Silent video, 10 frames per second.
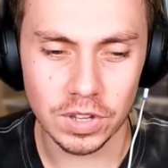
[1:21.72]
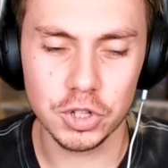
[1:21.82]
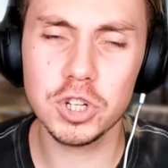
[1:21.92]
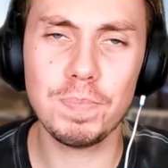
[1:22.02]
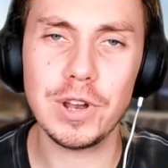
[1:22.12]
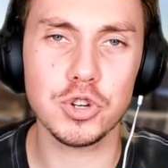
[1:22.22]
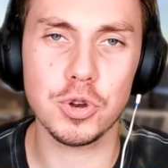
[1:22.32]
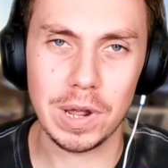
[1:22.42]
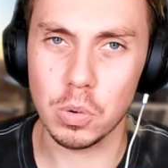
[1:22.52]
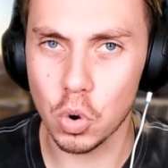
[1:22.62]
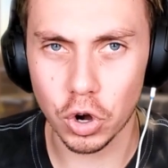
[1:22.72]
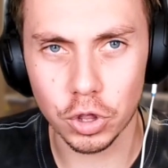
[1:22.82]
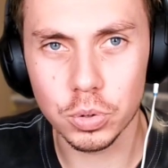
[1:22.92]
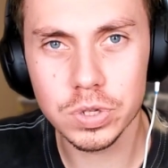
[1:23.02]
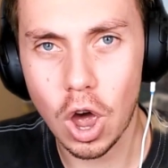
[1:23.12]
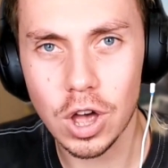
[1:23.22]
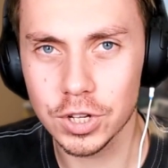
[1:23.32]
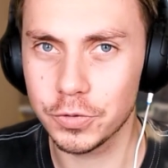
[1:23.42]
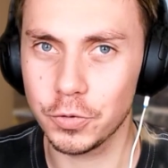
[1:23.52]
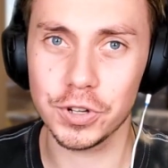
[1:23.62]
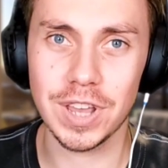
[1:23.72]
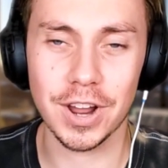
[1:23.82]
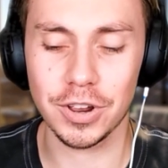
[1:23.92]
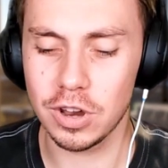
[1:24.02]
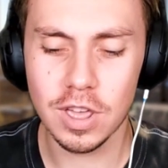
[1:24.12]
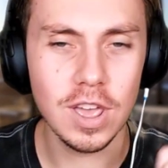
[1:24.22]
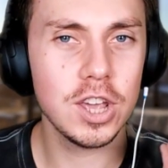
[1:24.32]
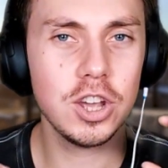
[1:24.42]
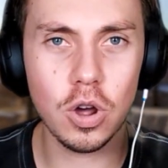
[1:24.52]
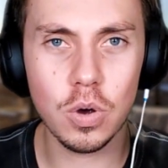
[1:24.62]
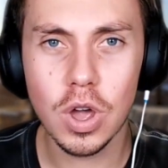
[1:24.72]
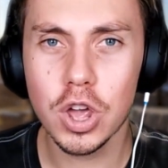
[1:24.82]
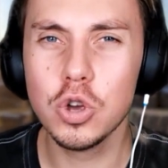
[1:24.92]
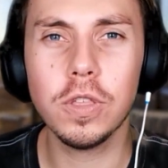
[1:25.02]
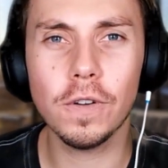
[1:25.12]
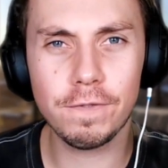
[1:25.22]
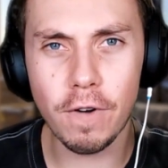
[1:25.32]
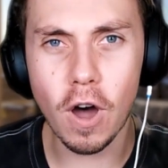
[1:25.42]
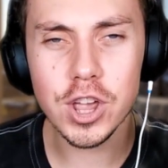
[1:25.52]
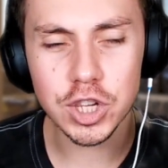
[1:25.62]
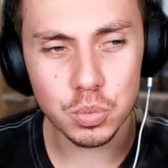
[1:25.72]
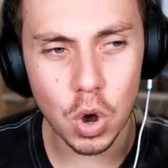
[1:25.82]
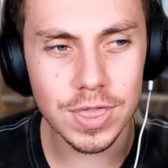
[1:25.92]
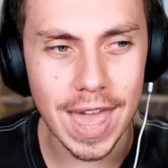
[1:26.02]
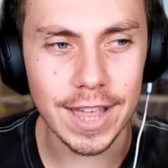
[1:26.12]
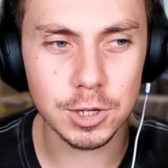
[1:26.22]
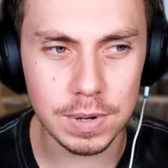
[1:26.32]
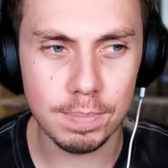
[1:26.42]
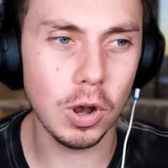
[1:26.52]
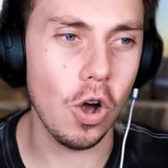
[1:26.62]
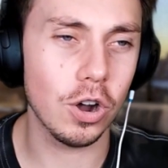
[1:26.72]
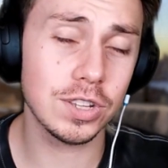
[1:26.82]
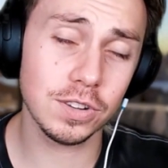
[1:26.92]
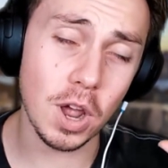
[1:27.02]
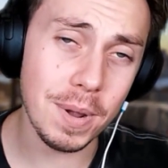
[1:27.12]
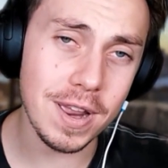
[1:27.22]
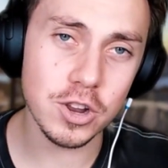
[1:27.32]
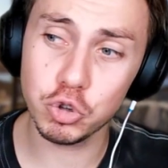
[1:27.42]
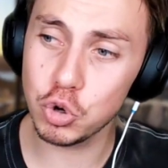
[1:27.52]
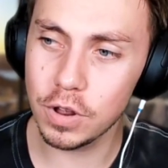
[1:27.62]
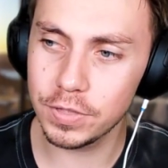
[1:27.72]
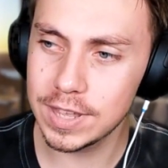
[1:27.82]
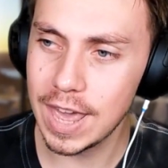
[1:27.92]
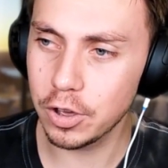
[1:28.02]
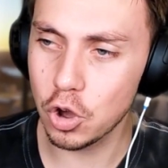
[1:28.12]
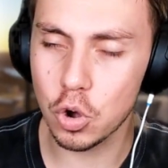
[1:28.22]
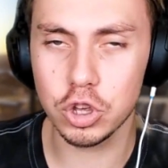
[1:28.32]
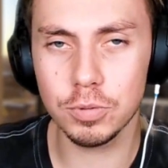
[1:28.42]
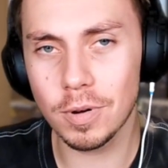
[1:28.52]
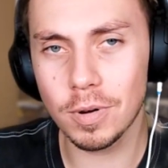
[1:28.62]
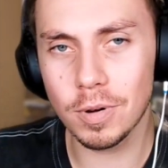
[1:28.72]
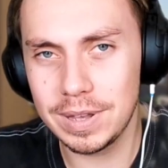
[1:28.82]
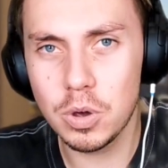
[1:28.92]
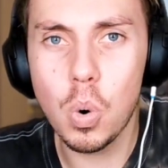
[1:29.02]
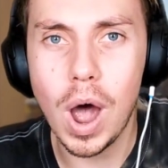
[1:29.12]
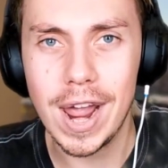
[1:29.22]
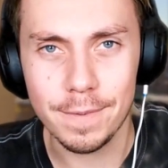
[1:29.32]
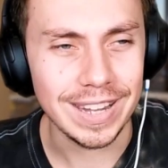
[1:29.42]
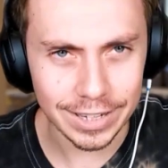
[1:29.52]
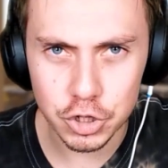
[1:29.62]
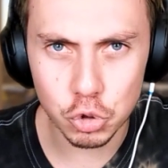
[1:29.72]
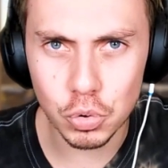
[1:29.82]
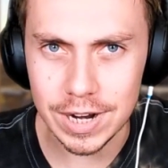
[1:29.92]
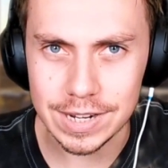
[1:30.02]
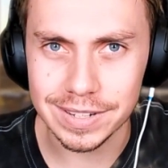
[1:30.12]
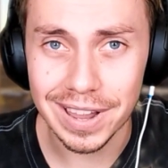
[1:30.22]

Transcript: just picture being one of those cars for a second. You know, you're the first one there to be blocked. I mean, straight off the get go, you'd probably be quite intrigued.